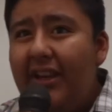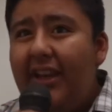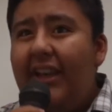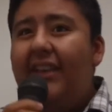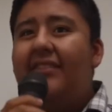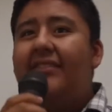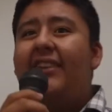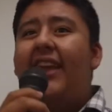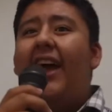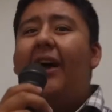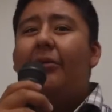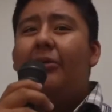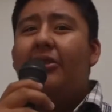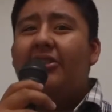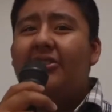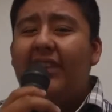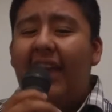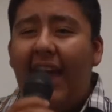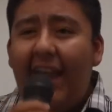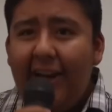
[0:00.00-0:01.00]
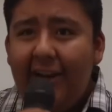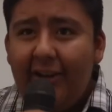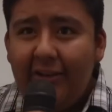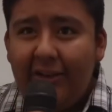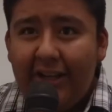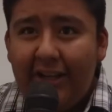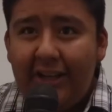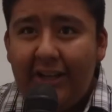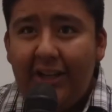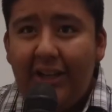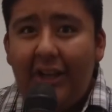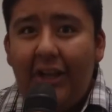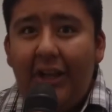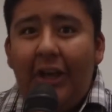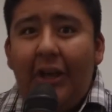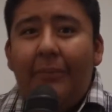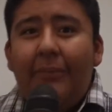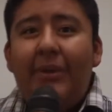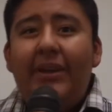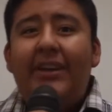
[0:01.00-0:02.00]
is now retiring
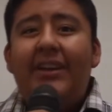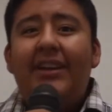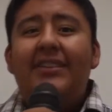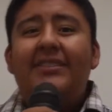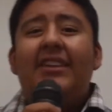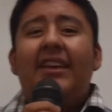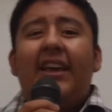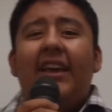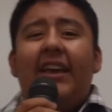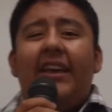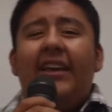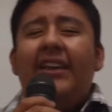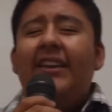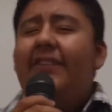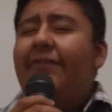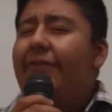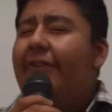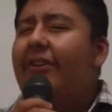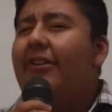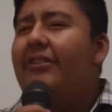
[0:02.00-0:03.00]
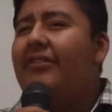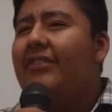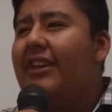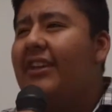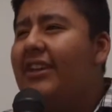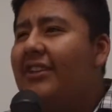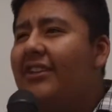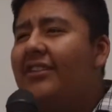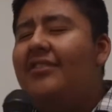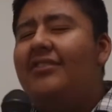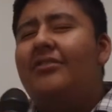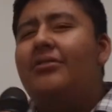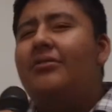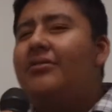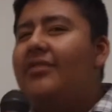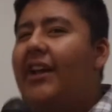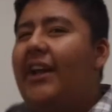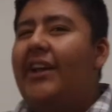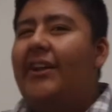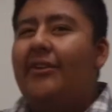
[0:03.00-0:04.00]
because he feels like it is too
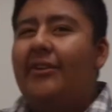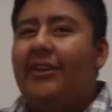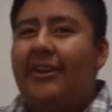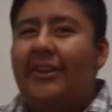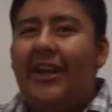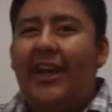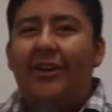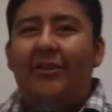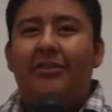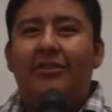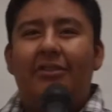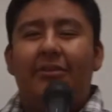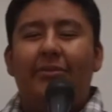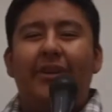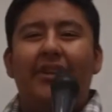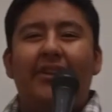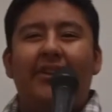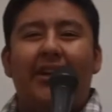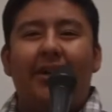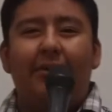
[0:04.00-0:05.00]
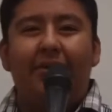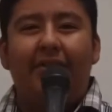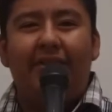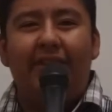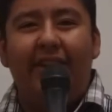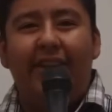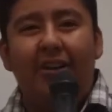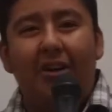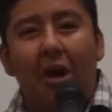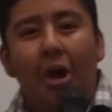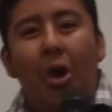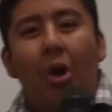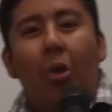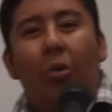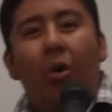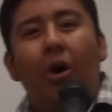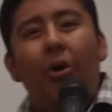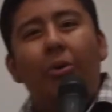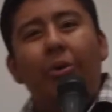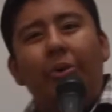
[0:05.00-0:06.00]
tiring now to be the commentator.
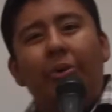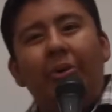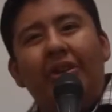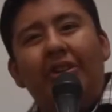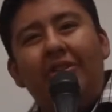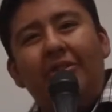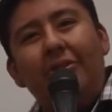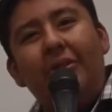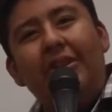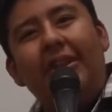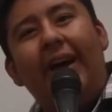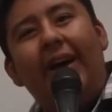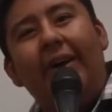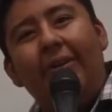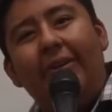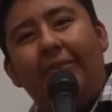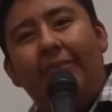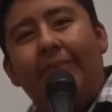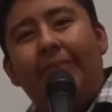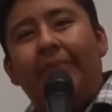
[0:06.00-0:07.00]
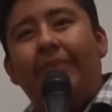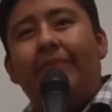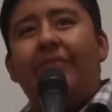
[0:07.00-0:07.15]
What will we do without him?